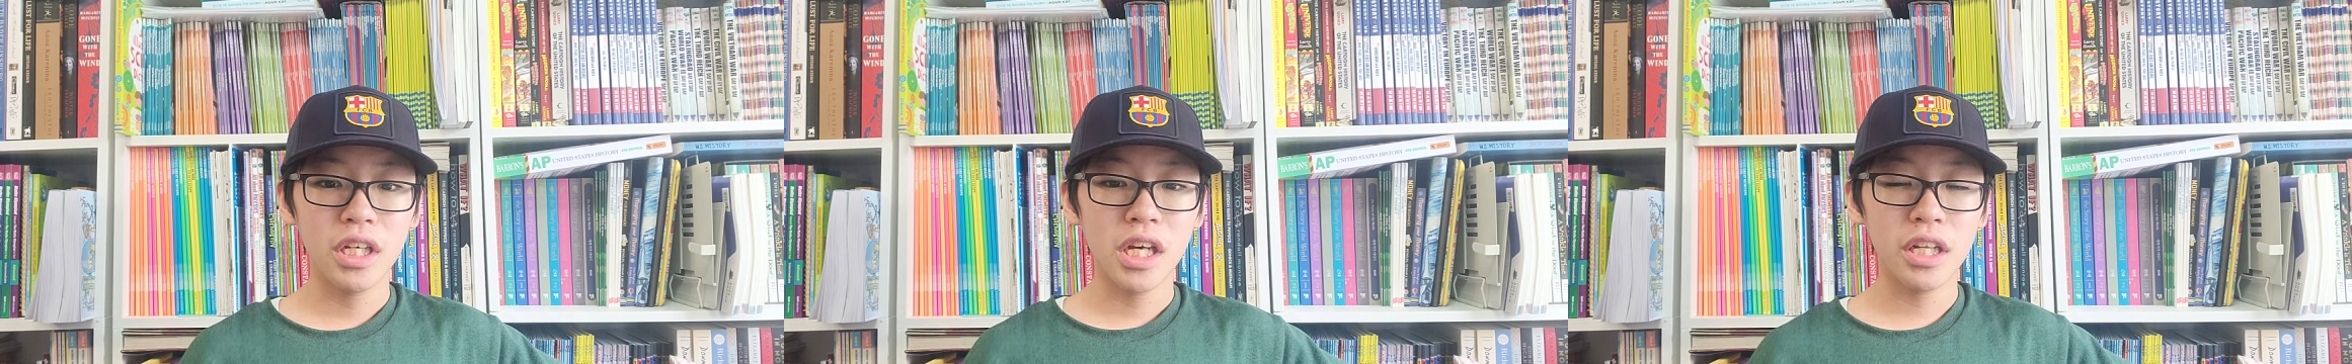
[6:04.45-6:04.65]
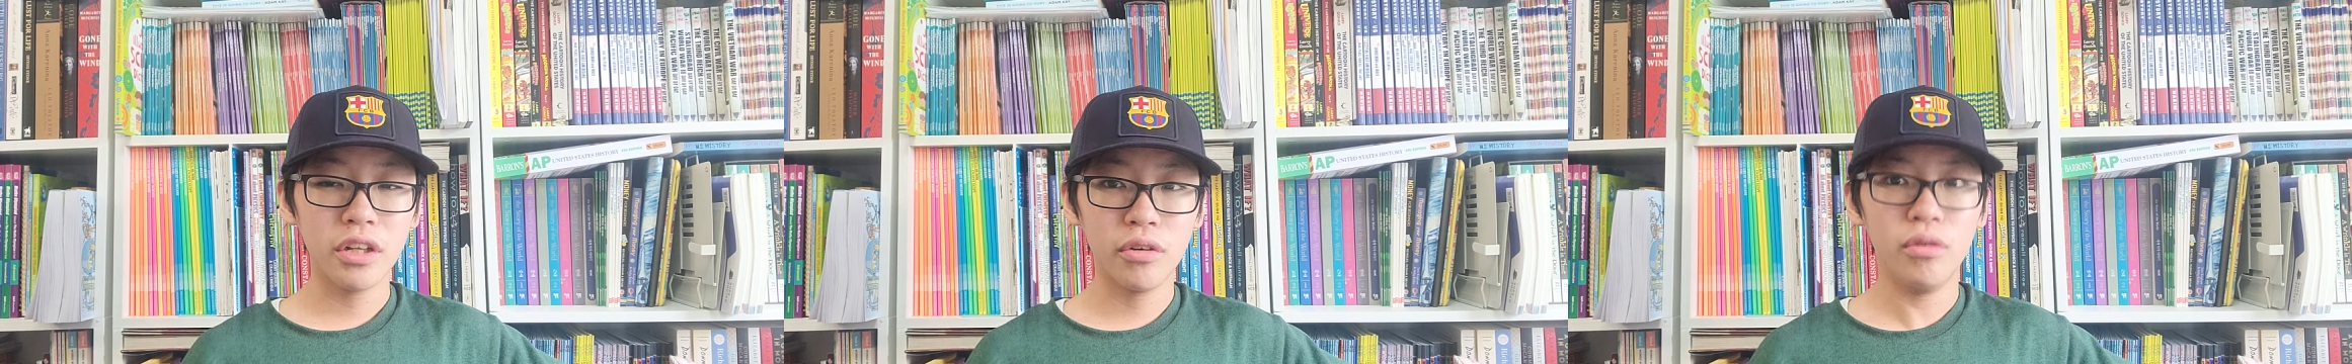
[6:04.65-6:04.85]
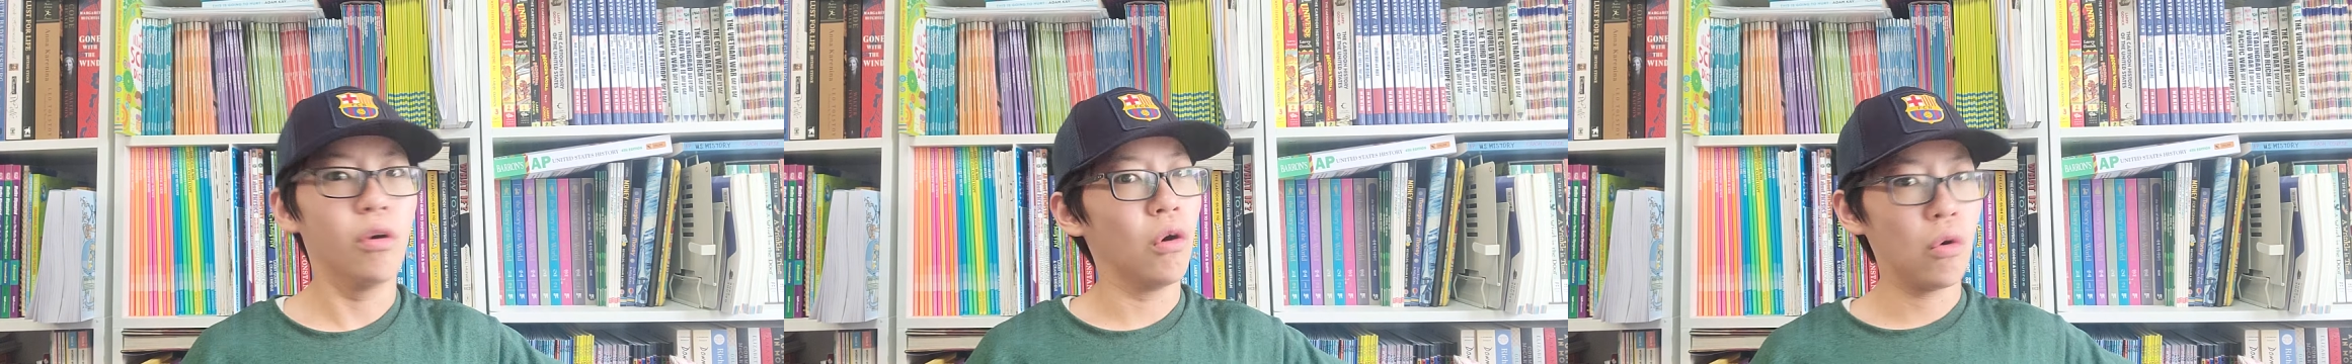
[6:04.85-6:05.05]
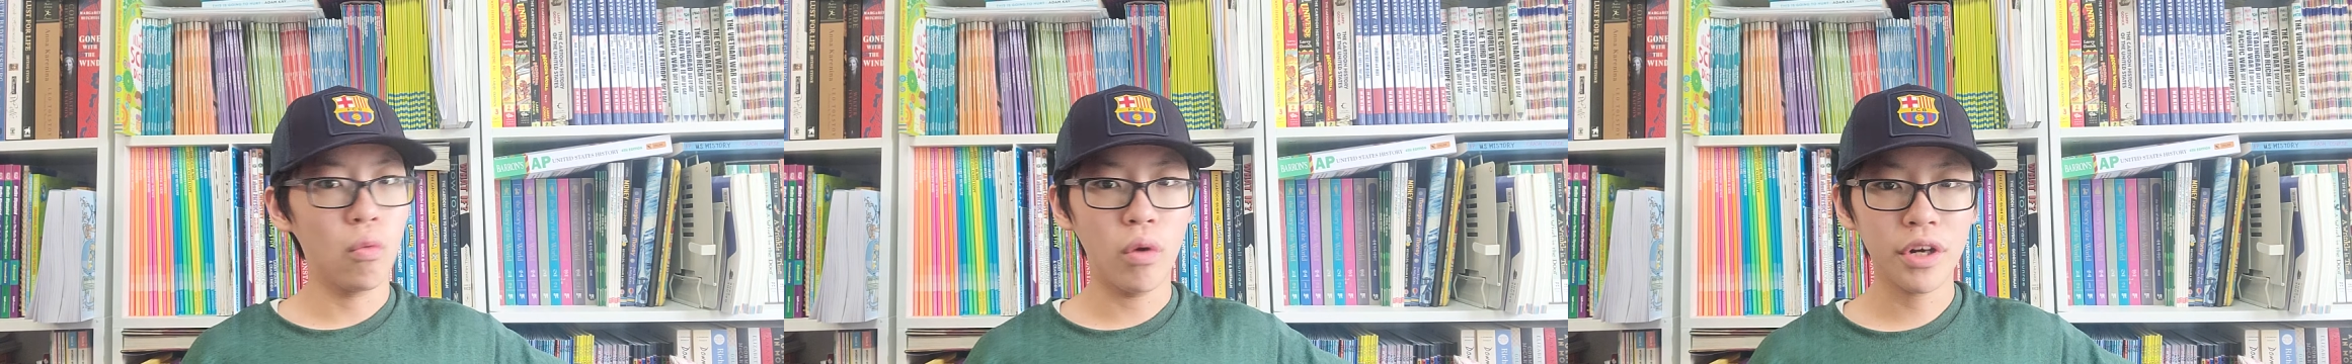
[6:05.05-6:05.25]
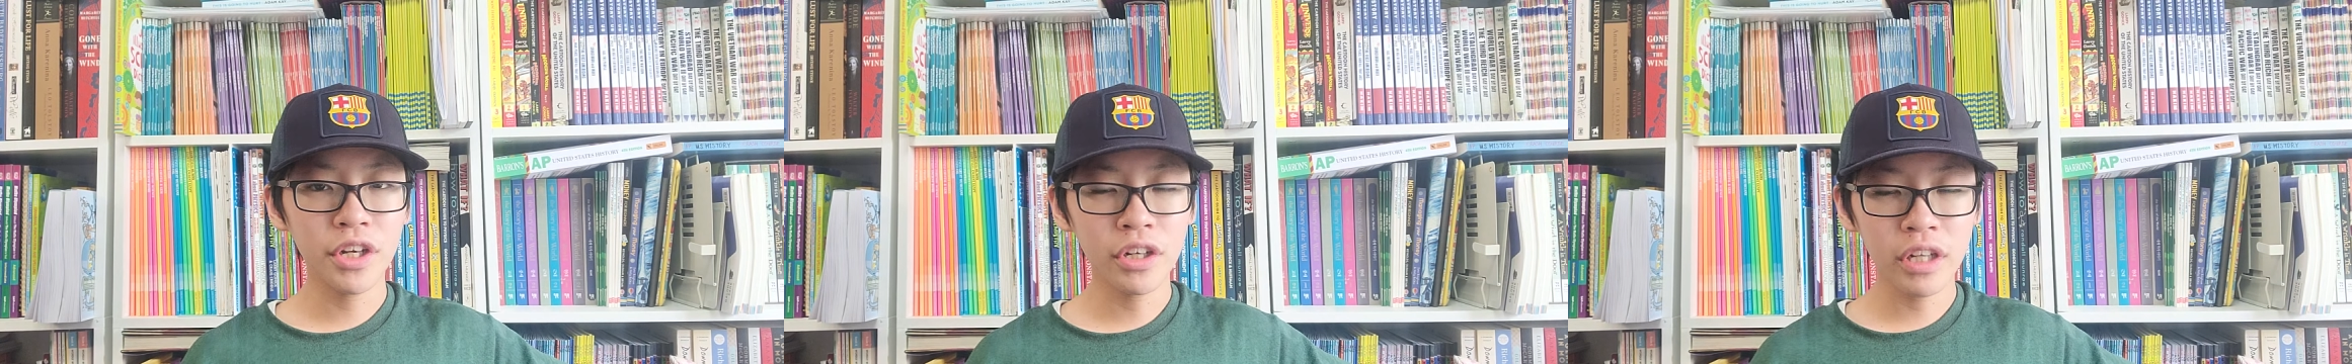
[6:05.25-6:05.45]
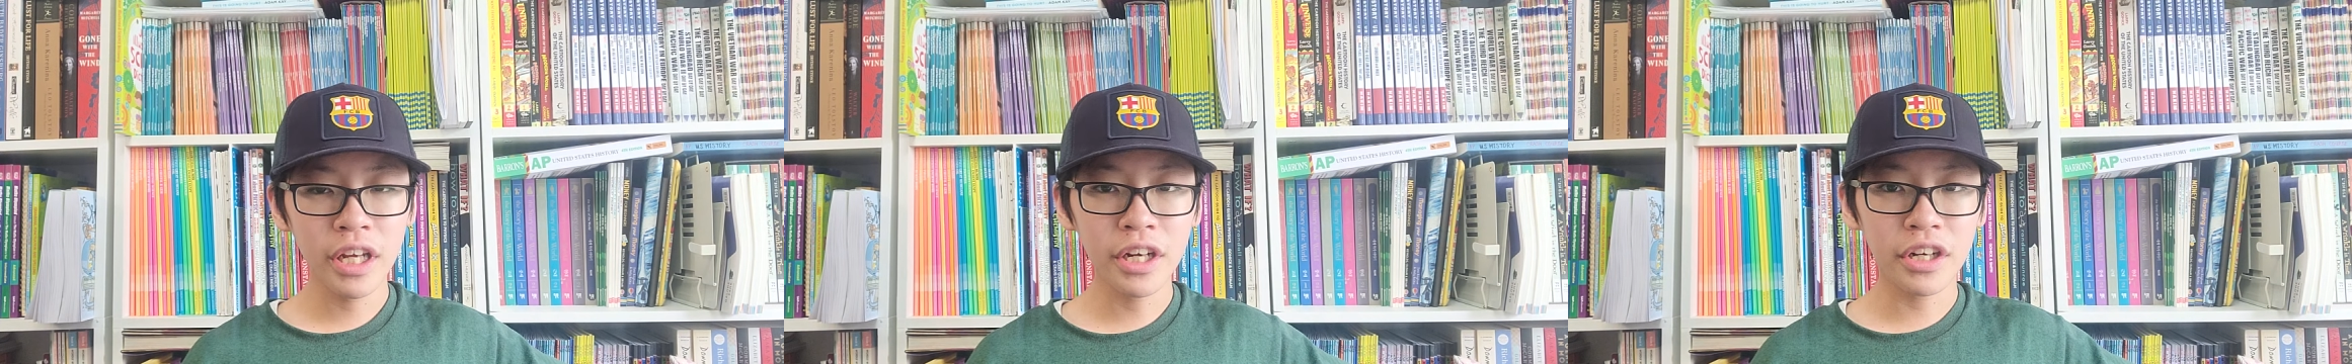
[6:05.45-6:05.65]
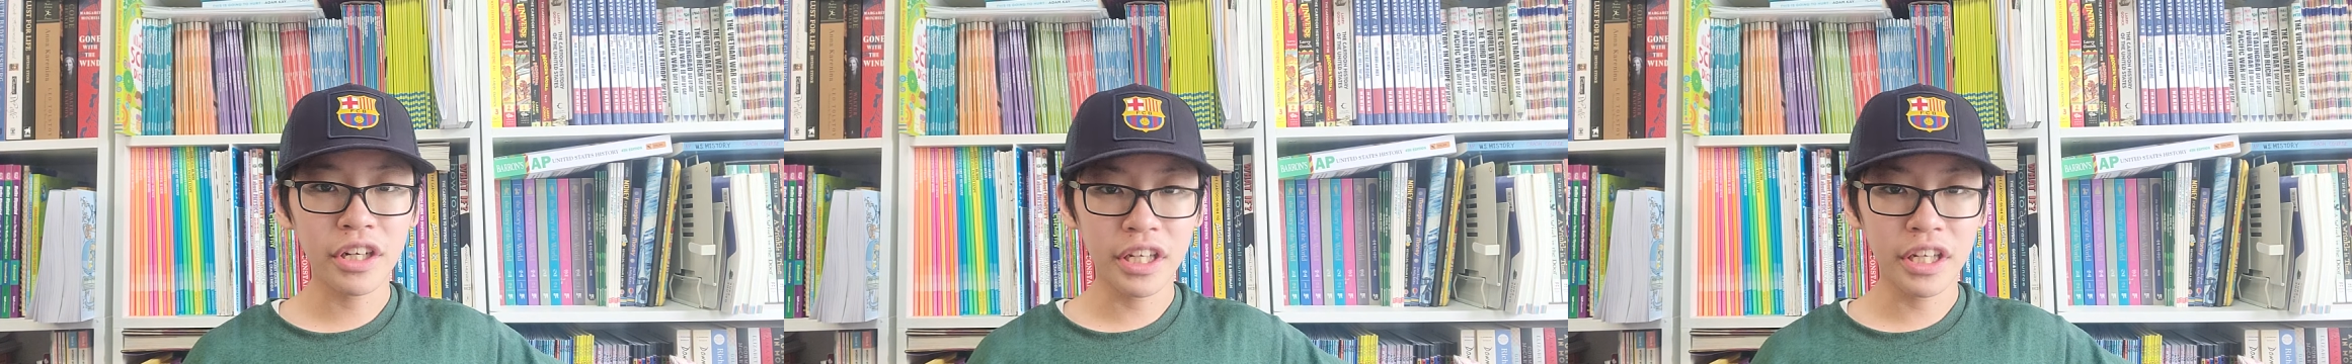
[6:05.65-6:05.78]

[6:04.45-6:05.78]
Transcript: And 1 year later,